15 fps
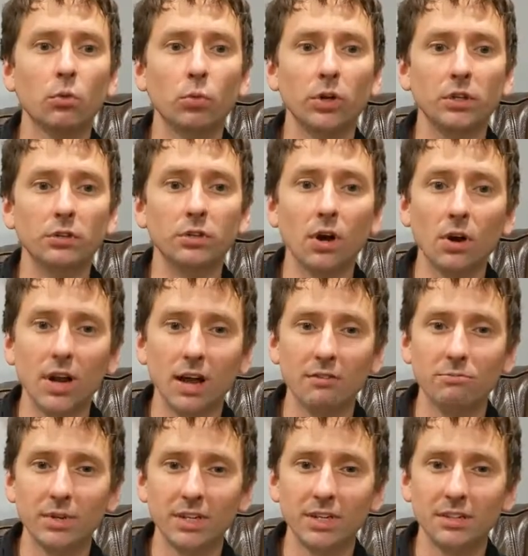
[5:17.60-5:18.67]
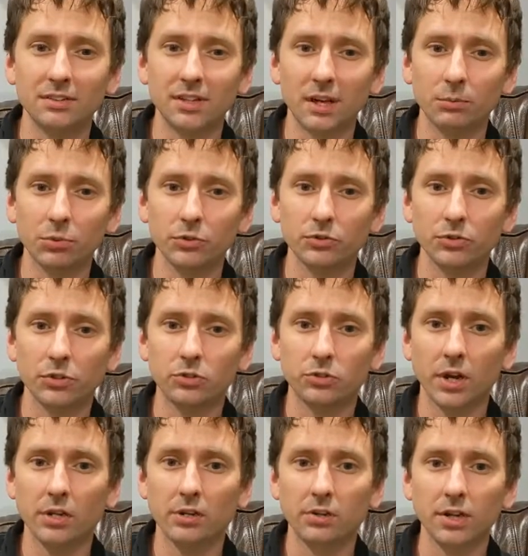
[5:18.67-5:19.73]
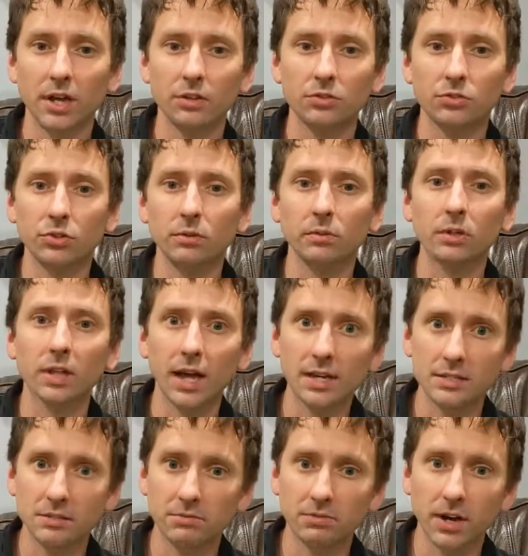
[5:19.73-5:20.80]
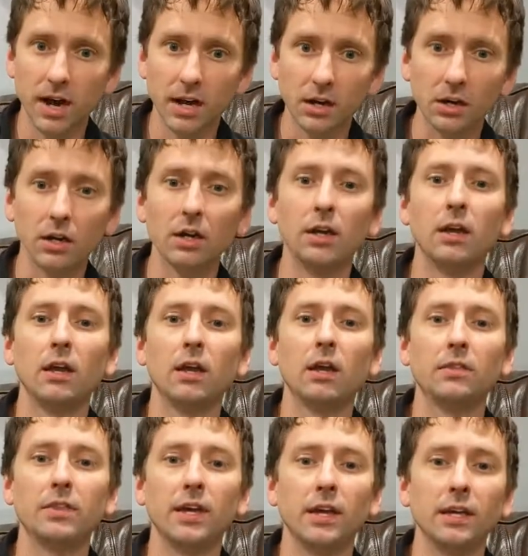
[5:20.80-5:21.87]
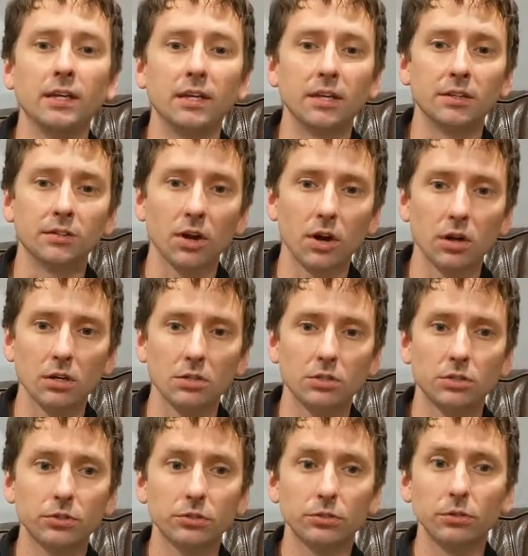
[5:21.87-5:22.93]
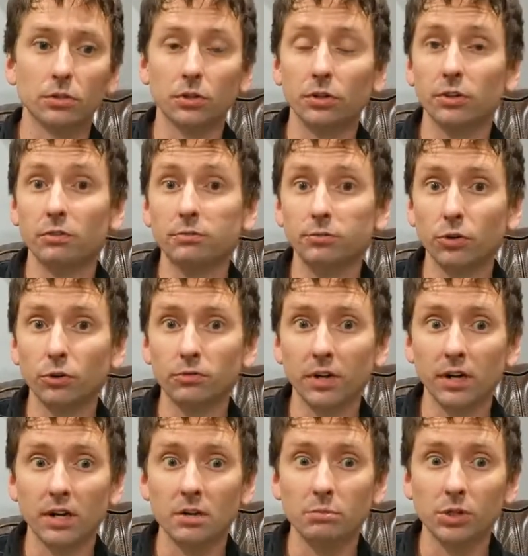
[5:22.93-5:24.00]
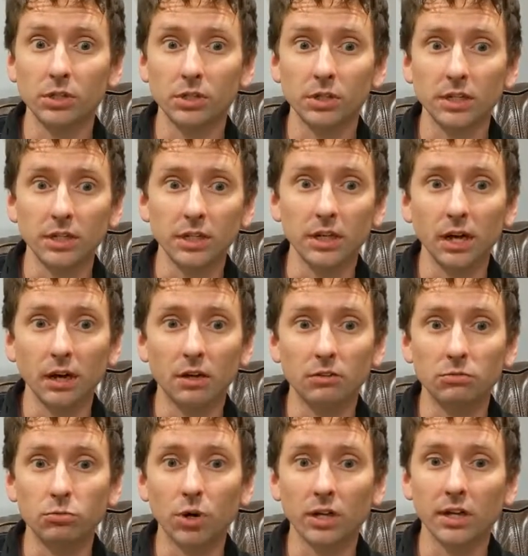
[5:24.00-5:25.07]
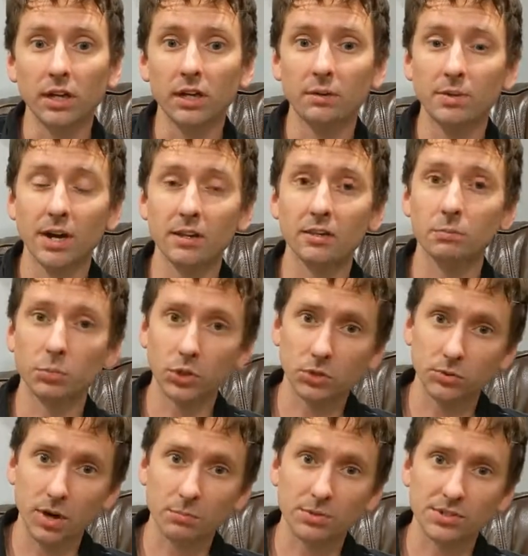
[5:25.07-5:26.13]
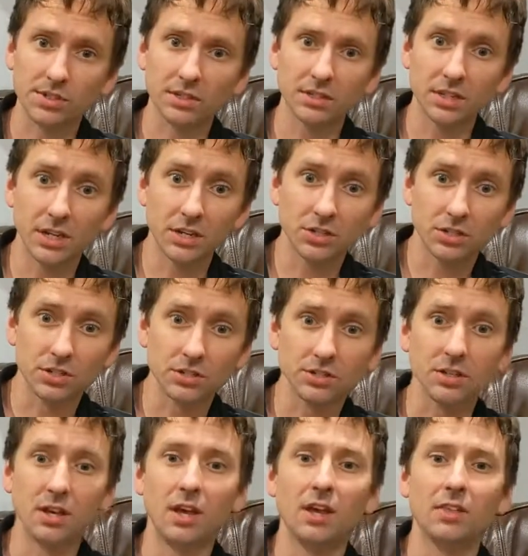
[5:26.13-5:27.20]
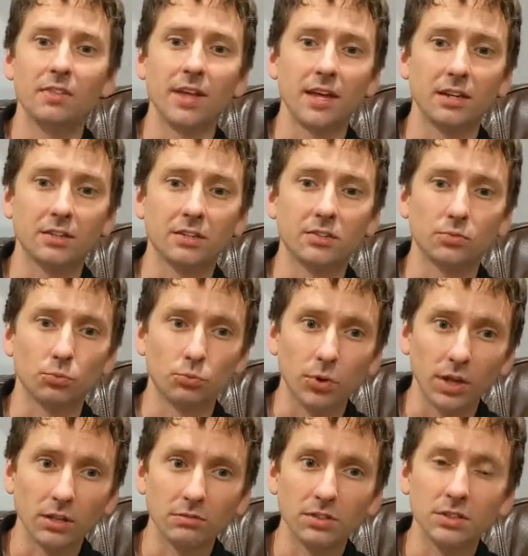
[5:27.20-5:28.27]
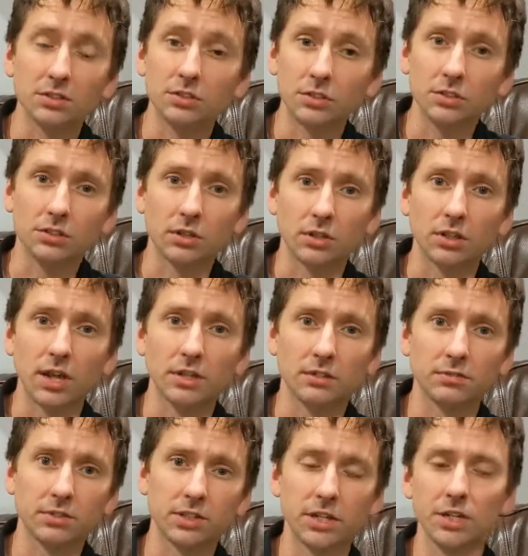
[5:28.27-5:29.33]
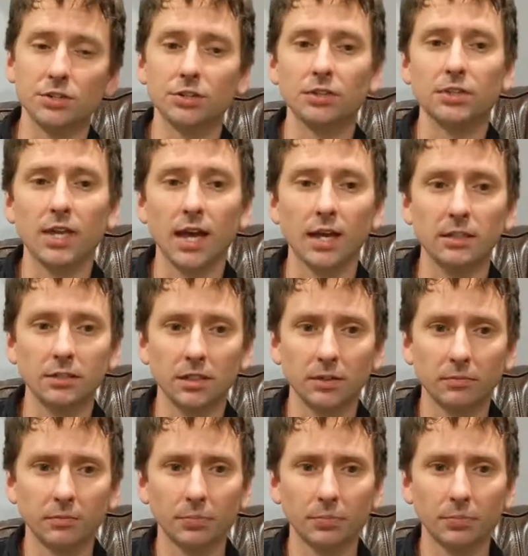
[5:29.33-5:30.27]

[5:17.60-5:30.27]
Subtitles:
When you don't have many examples to train your downstream classifier, then it's hard to learn the full variability of what can come out of the BERT representations that's relevant to your classification task.